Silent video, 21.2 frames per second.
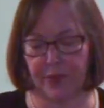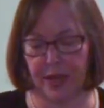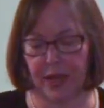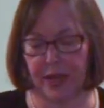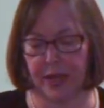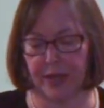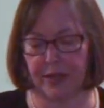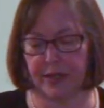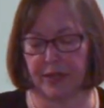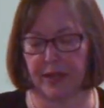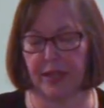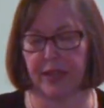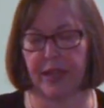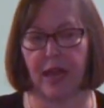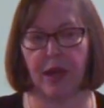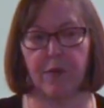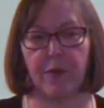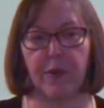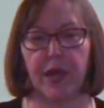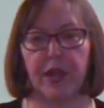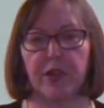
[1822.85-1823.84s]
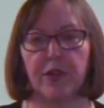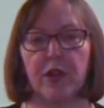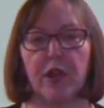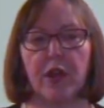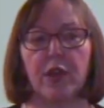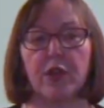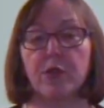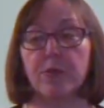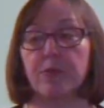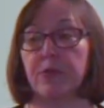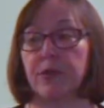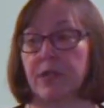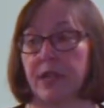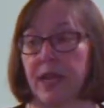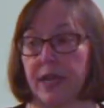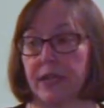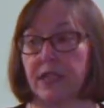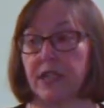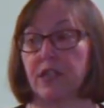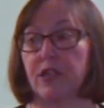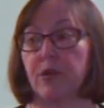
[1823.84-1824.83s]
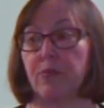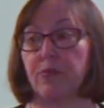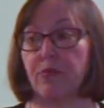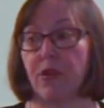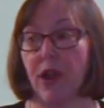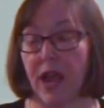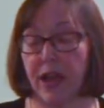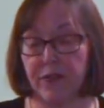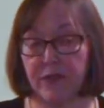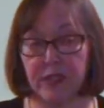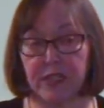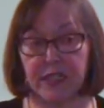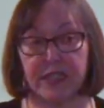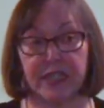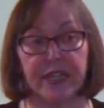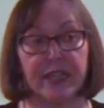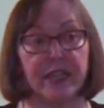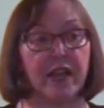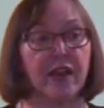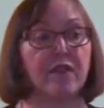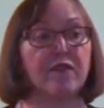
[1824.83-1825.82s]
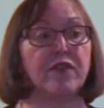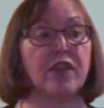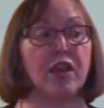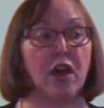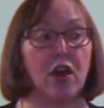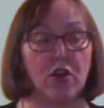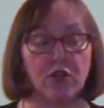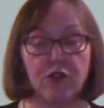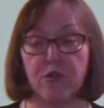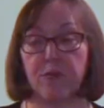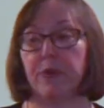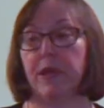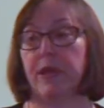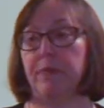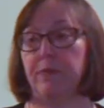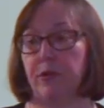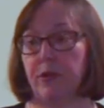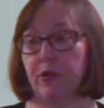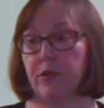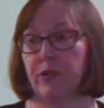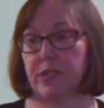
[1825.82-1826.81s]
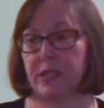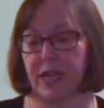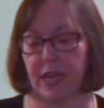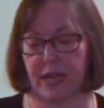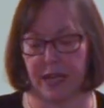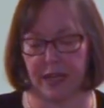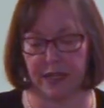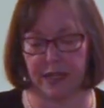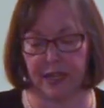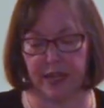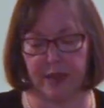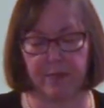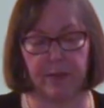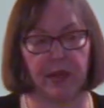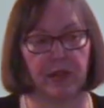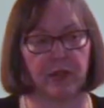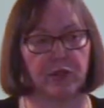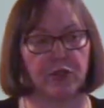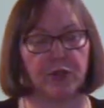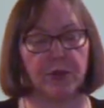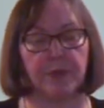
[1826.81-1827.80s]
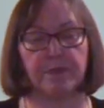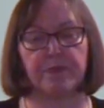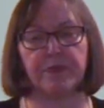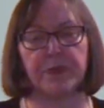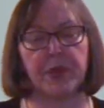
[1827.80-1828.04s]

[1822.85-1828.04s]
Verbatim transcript: And uh, that way you're, you're protecting the privacy of the other people you're sending the email to.